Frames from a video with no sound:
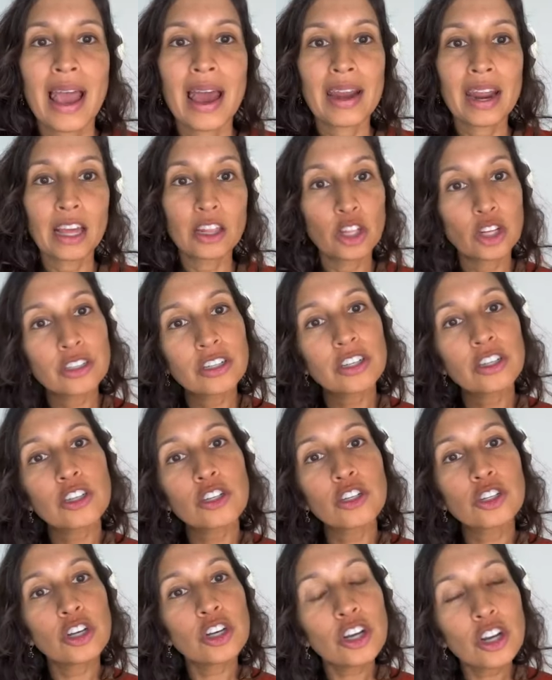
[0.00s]
And I looked at
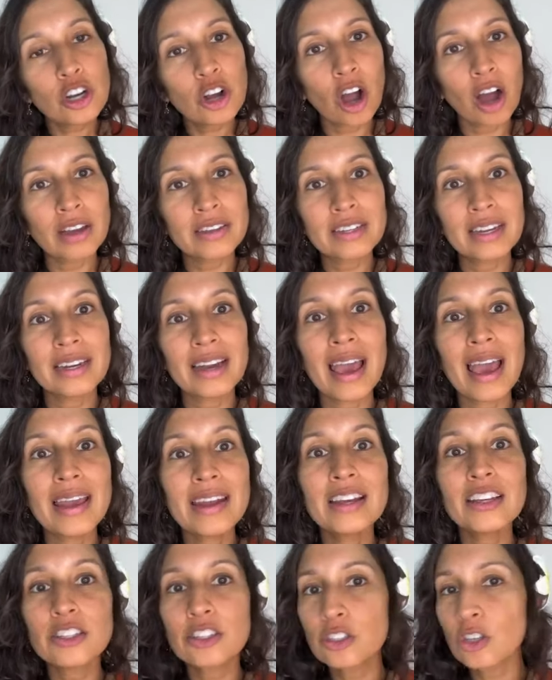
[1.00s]
the sugar content,
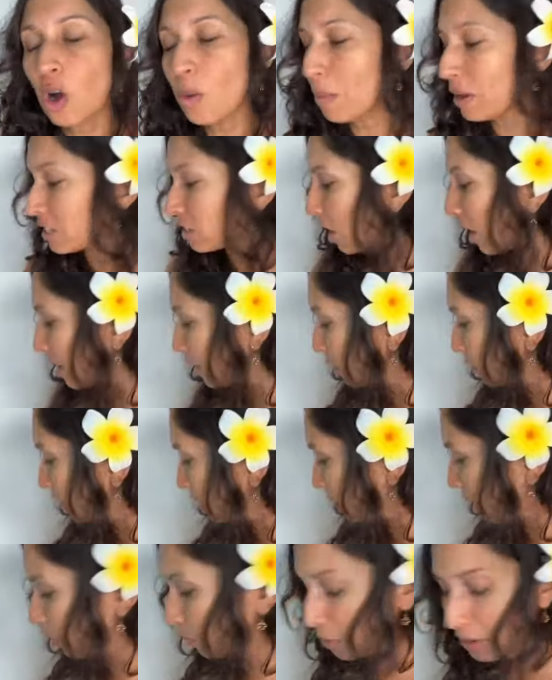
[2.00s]
and it's so much higher
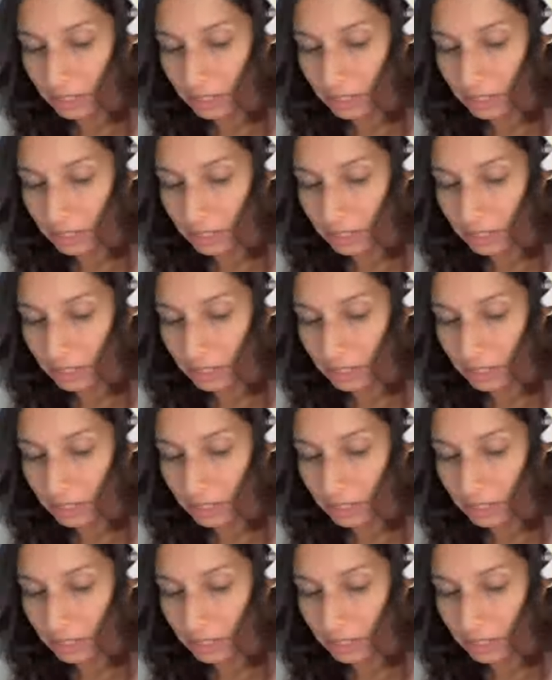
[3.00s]
than I